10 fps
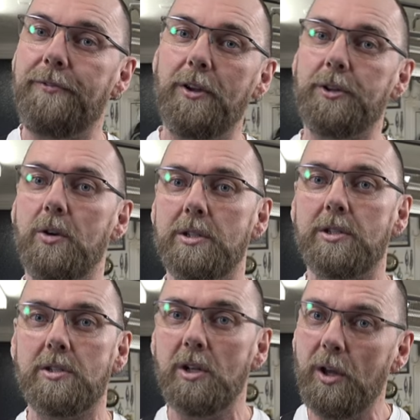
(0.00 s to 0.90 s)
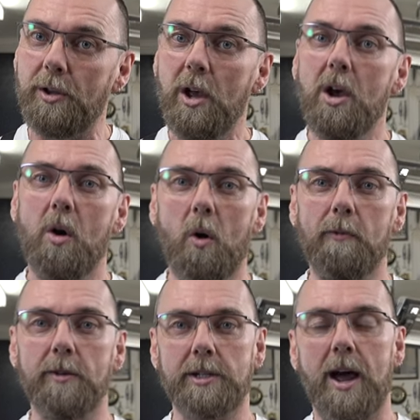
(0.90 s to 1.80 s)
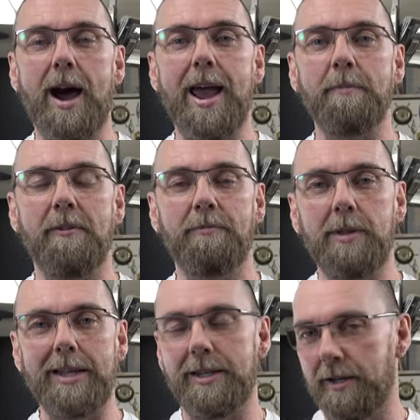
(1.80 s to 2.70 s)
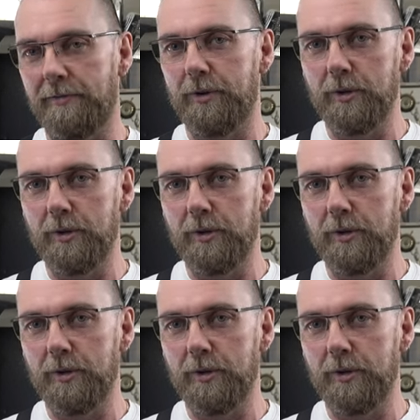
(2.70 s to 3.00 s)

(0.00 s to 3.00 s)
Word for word: filter has stood over time of plenty of